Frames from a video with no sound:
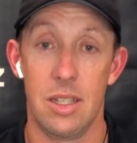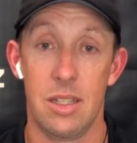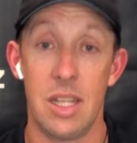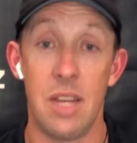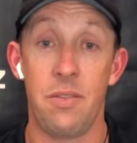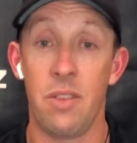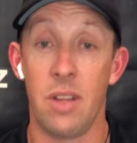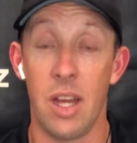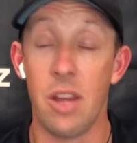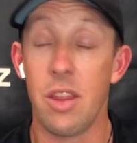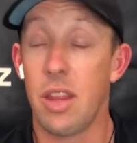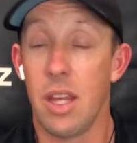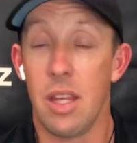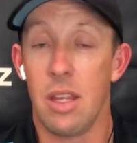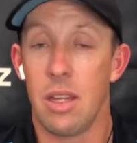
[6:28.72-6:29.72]
Definitely. I
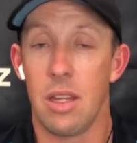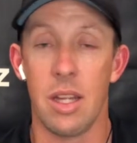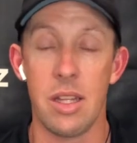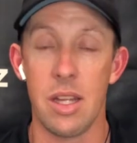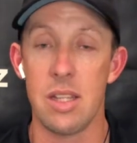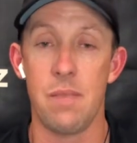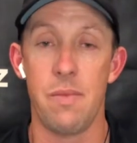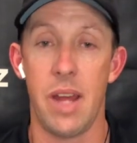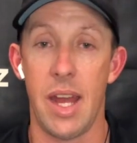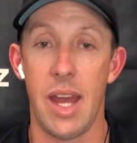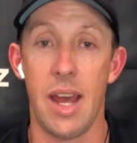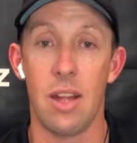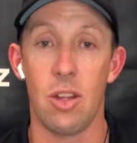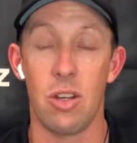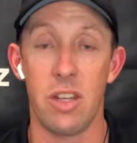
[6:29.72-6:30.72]
think it doesn't matter
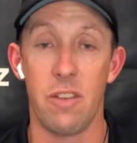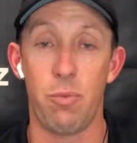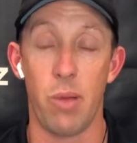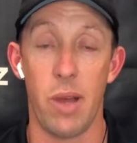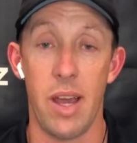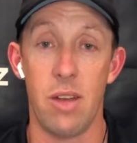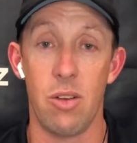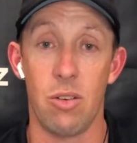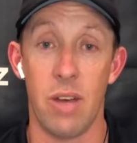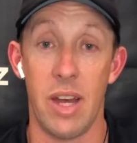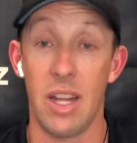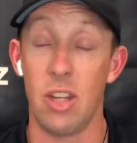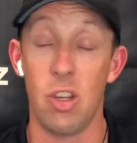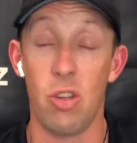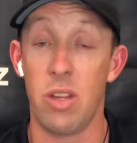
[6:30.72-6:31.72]
how long you've played or
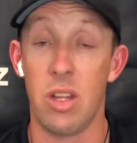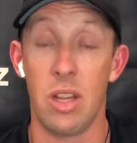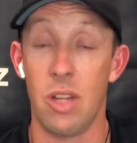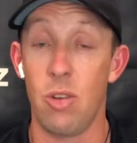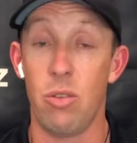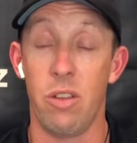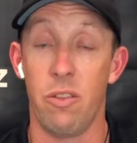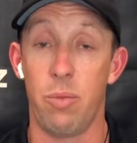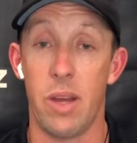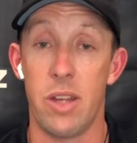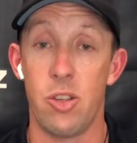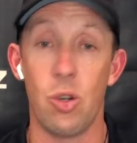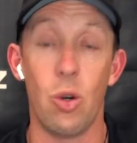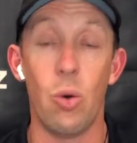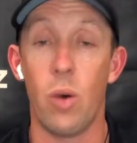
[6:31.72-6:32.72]
how little you've
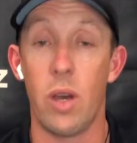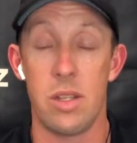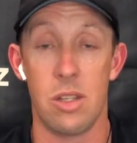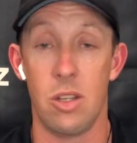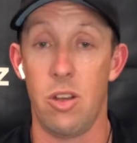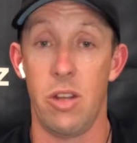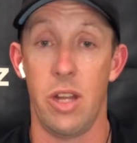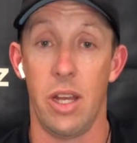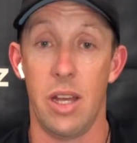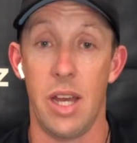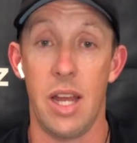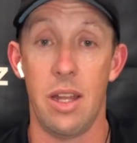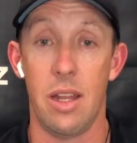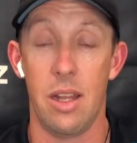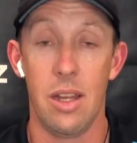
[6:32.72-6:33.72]
played, you're always learning.
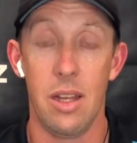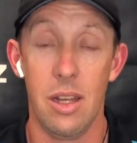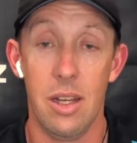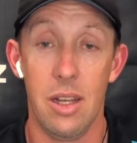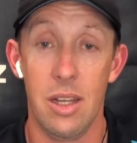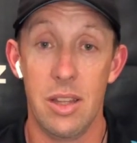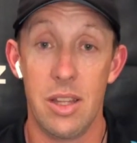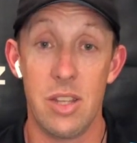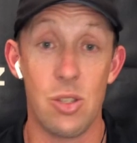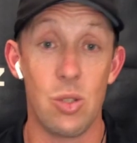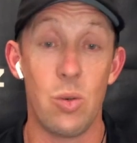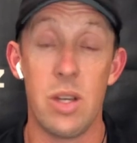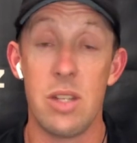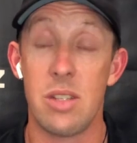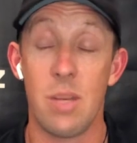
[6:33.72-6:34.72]
And there's
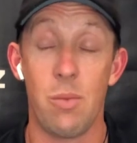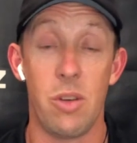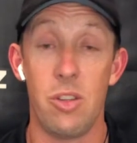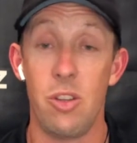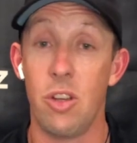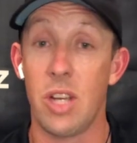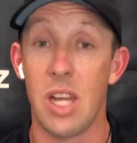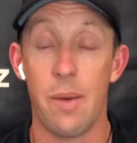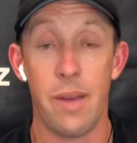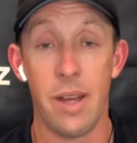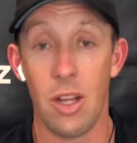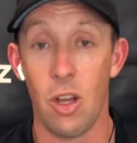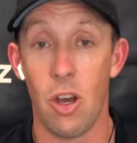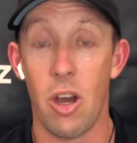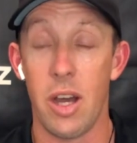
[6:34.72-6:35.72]
always someone new coming
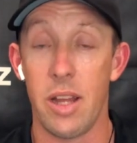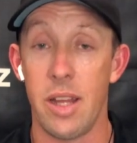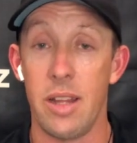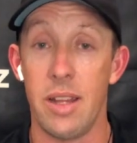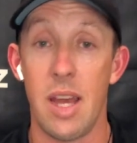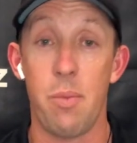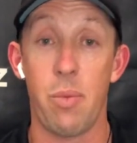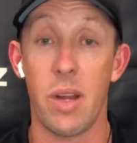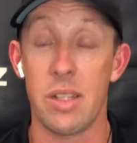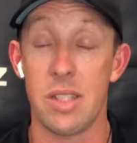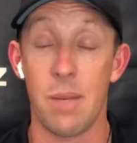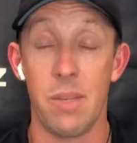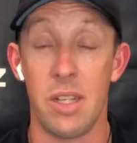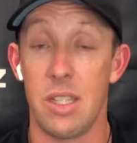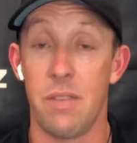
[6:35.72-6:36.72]
along and they bring
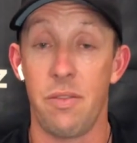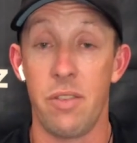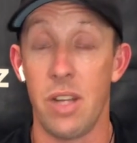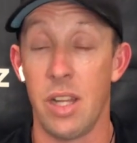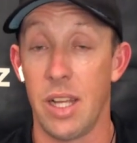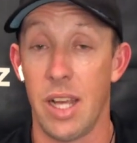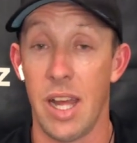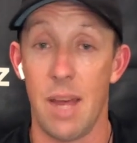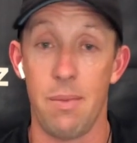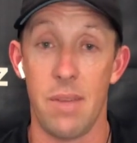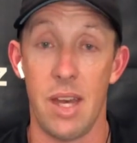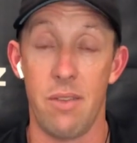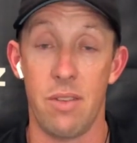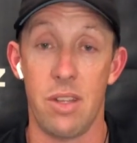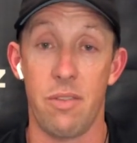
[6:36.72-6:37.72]
something different to the game. They
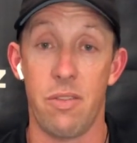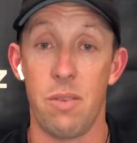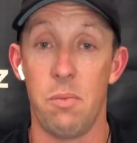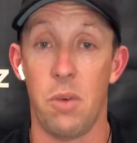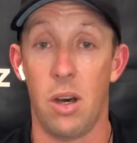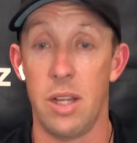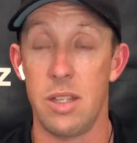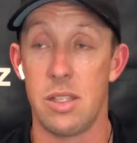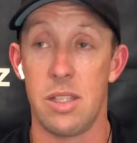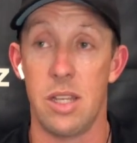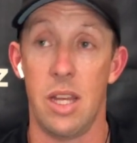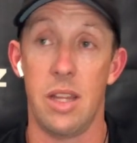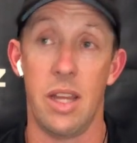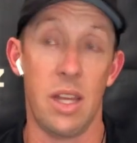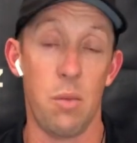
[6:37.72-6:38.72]
have a different
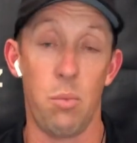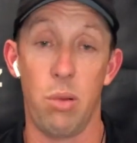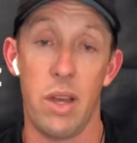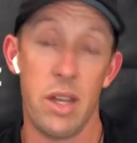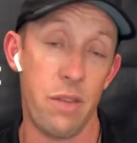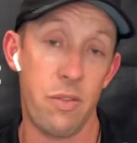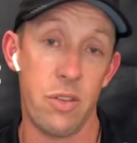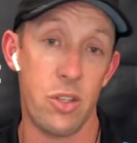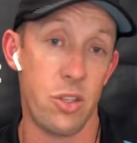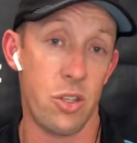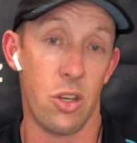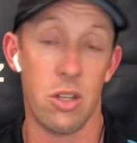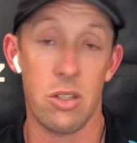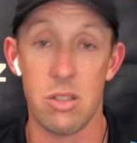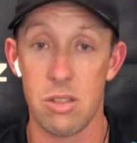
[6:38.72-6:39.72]
mindset, they can play different
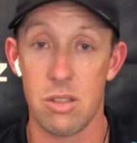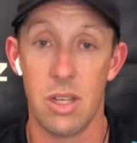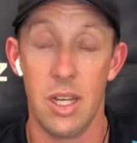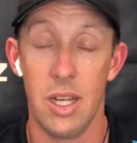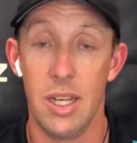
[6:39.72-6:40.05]
shots.